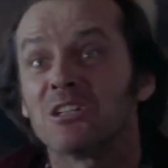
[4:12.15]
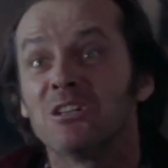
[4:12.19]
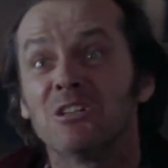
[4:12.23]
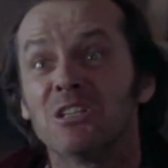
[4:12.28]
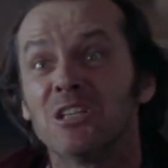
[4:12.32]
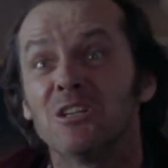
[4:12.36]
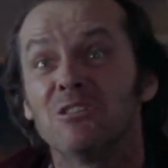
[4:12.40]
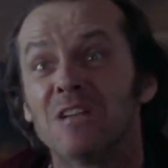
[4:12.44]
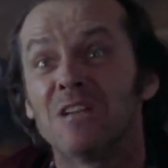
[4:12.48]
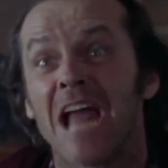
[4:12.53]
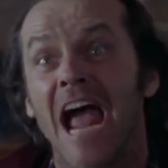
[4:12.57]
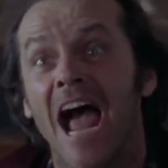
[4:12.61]

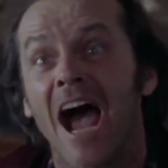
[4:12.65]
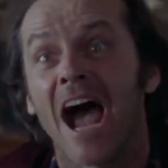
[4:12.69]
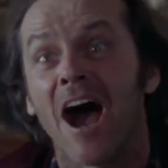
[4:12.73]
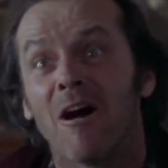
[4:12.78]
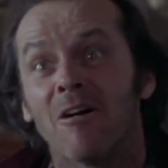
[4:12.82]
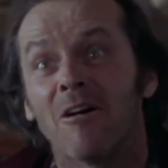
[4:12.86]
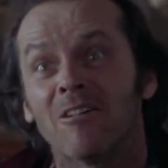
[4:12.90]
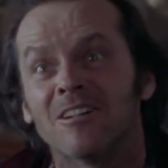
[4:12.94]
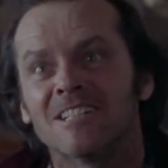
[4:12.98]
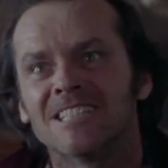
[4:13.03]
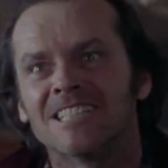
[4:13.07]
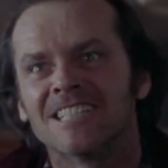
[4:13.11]
disturbing
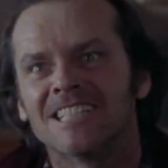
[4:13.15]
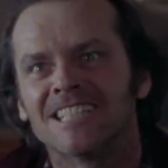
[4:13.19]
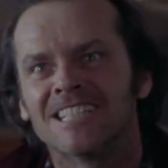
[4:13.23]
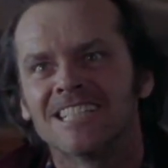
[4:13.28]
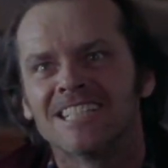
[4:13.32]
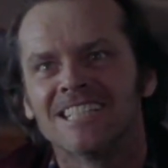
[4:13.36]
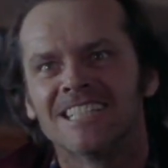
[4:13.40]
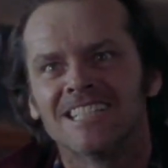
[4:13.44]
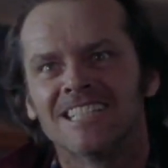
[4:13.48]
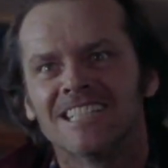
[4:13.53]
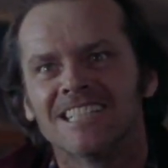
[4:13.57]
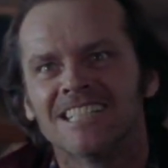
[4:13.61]
character in
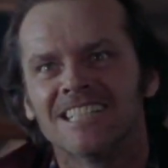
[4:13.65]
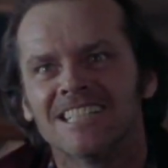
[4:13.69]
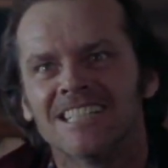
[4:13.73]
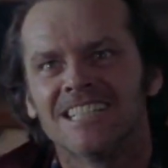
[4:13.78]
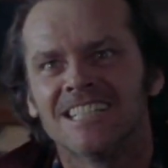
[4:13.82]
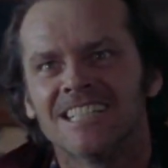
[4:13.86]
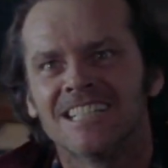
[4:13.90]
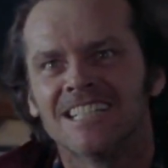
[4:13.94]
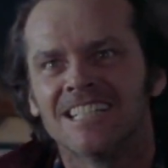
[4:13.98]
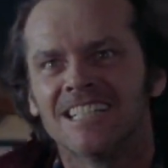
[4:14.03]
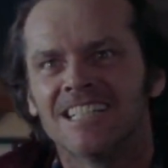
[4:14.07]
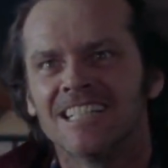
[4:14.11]
The
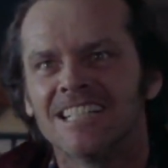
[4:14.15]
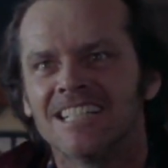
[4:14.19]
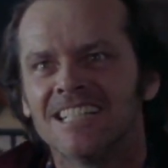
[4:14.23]
Shining,